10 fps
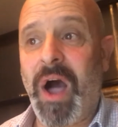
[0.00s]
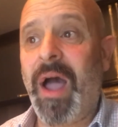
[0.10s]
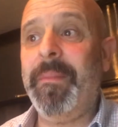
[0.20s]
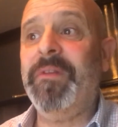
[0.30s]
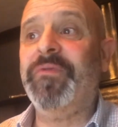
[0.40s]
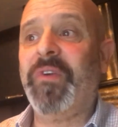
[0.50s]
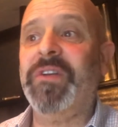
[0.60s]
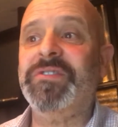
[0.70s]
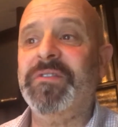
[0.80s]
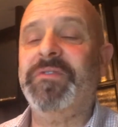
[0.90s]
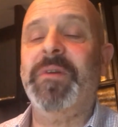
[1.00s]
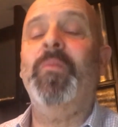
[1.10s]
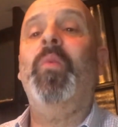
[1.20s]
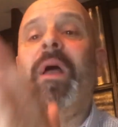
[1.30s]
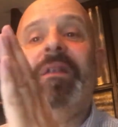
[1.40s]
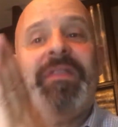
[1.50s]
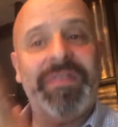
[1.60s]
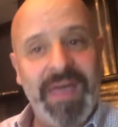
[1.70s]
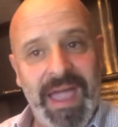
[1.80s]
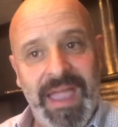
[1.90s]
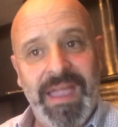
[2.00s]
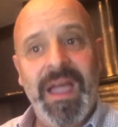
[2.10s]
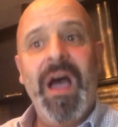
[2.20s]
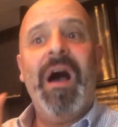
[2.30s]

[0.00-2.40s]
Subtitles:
I'm in front of them when they